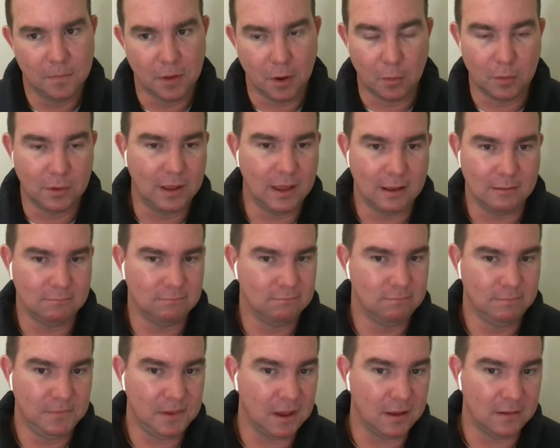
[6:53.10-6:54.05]
I would get,
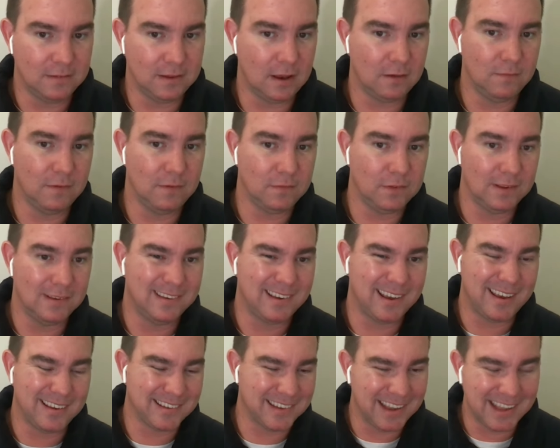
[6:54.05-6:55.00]
you know, 10, 15
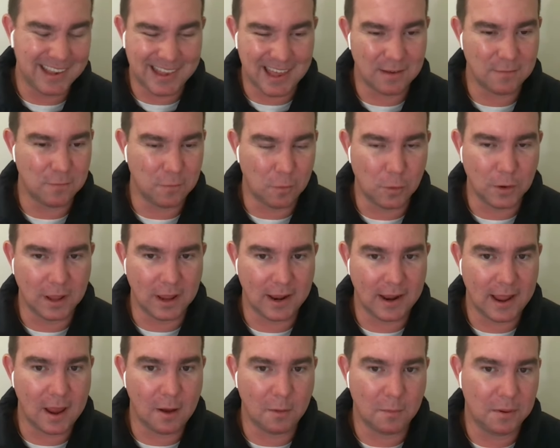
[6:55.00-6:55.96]
sales in that
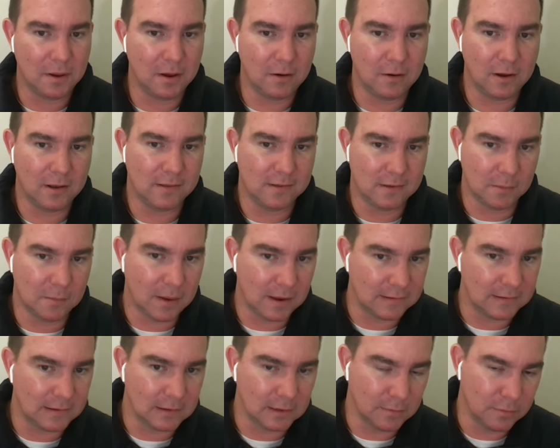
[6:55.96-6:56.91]
48-hour period. So
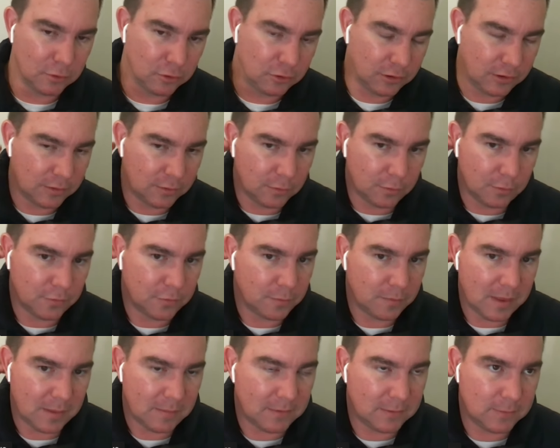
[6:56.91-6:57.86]
basically pushing it all
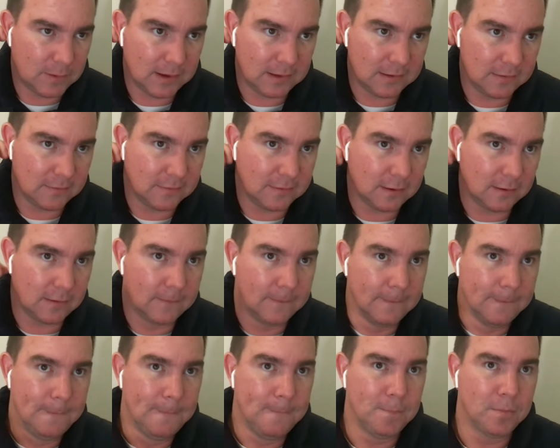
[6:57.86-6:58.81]
from that perspective. So
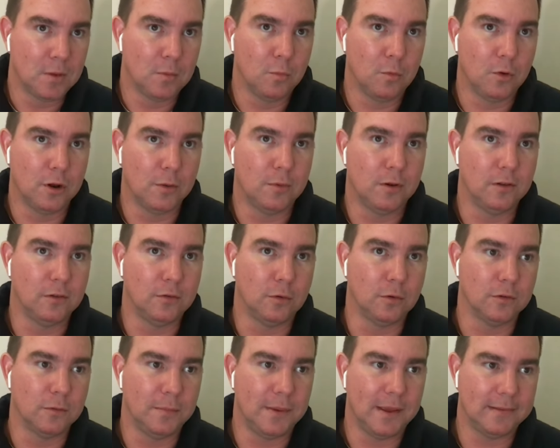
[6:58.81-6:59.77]
what I want to
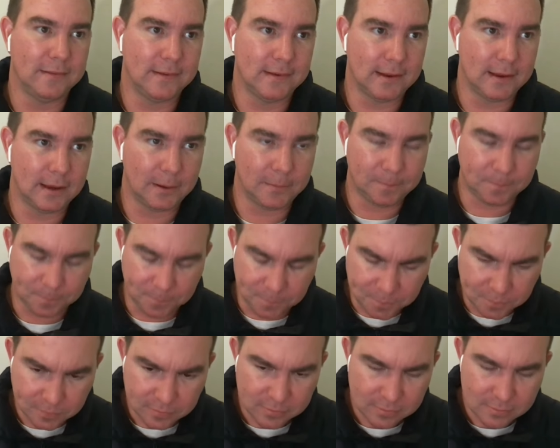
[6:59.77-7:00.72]
talk about today,
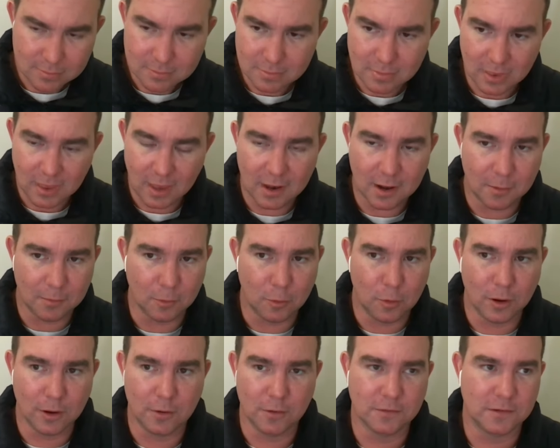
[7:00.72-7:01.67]
and I'm
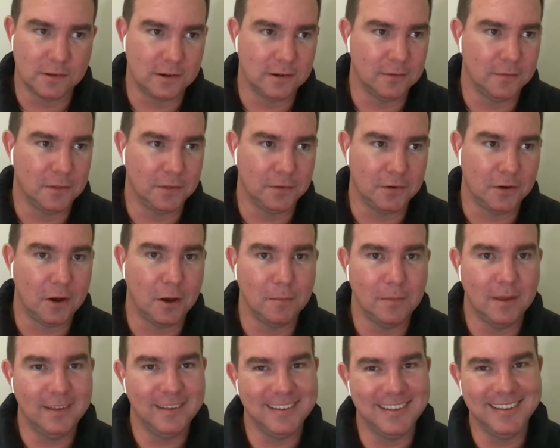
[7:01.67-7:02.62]
quite confident at the
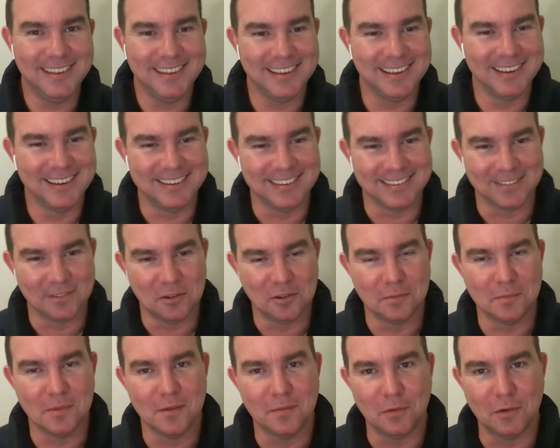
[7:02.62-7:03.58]
time because I'm
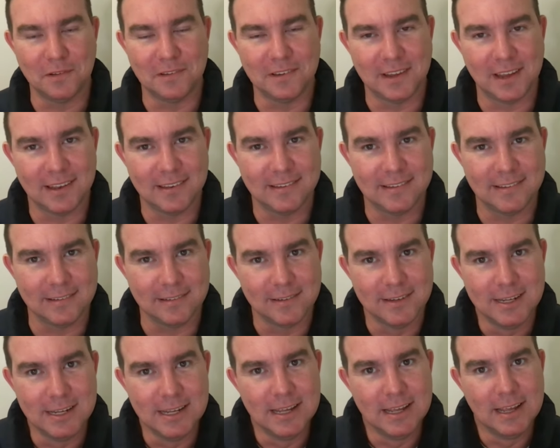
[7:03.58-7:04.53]
losing my voice again
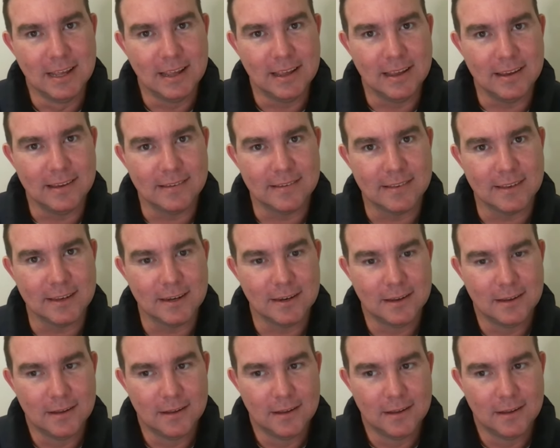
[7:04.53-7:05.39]
still, is that